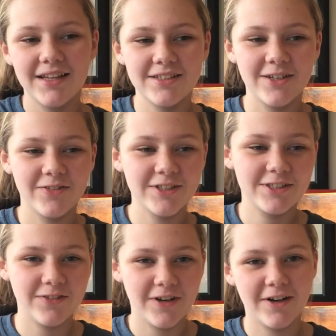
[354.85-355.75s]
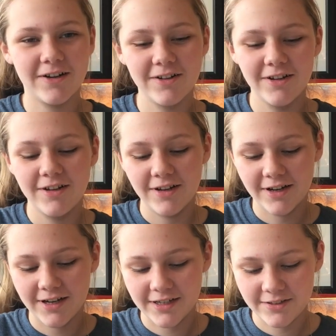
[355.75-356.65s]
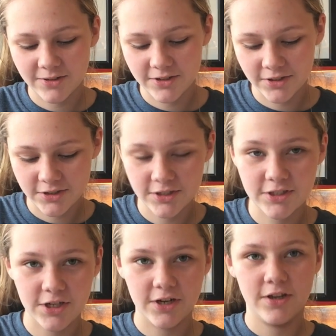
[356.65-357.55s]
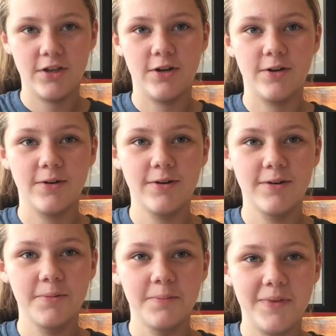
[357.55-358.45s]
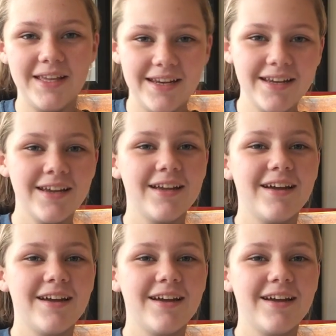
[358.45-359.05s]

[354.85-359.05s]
So first of all, in order to start your beading,